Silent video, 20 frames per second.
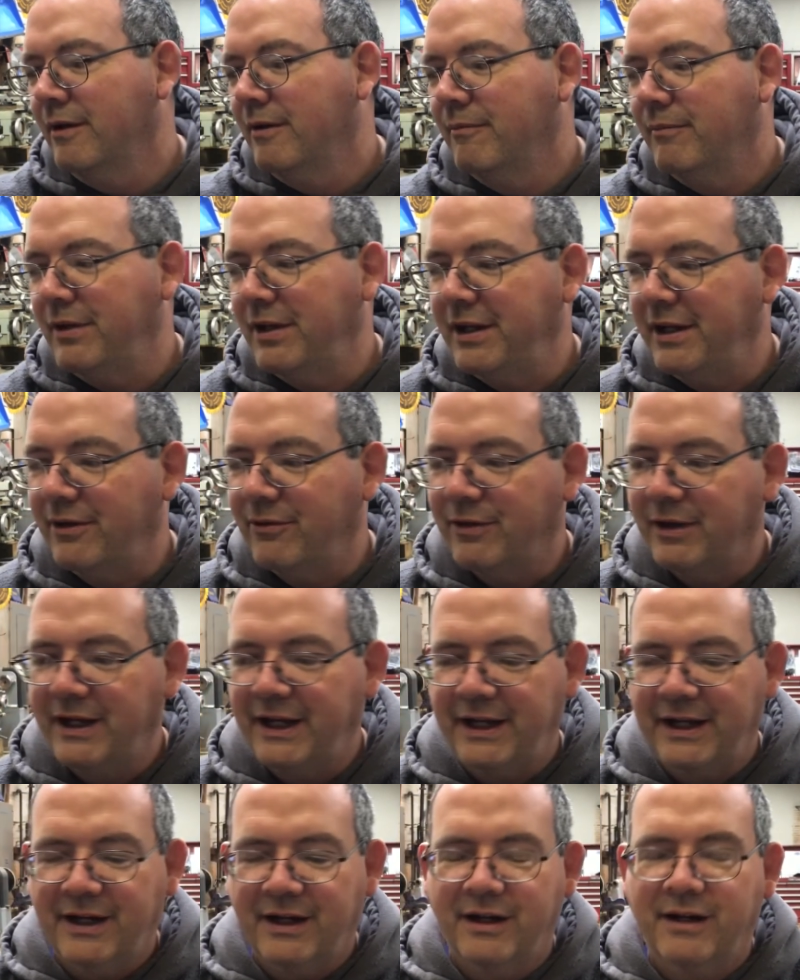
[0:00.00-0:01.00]
But
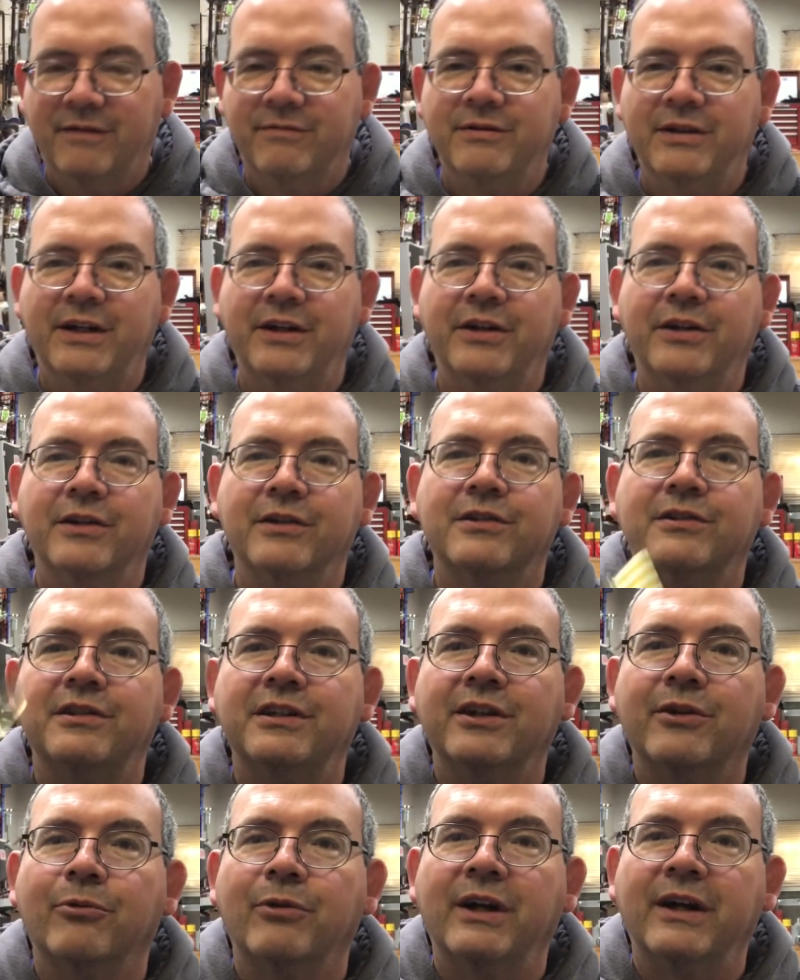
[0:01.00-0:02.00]
anyway, uh, you're going to see
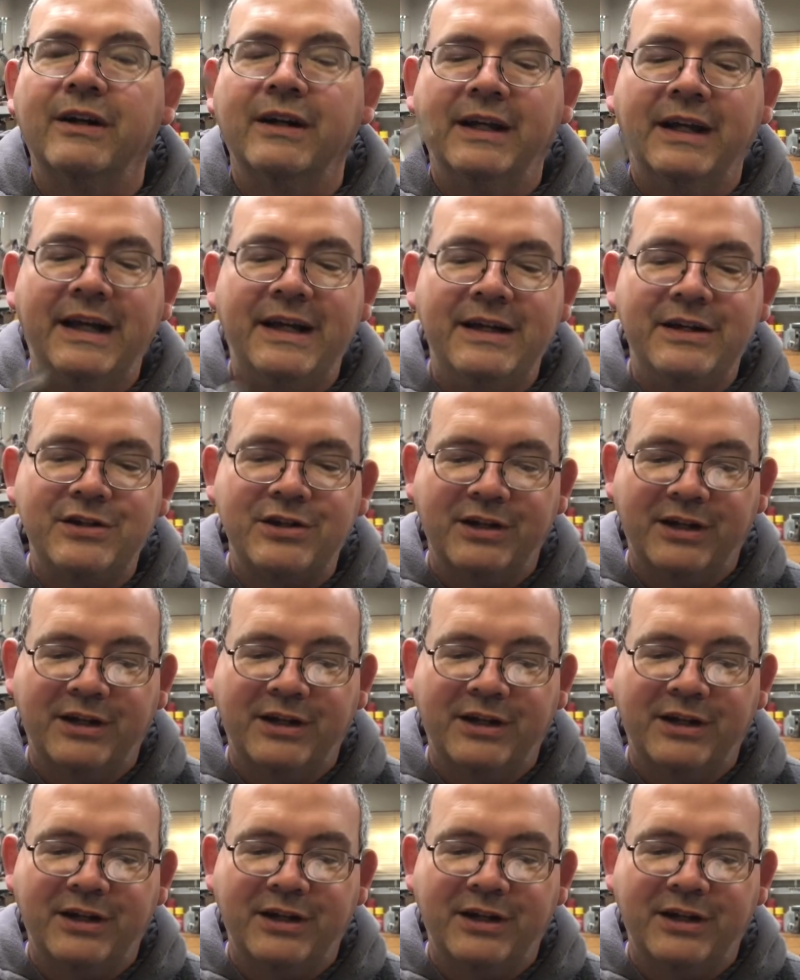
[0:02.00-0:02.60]
a rare occasion.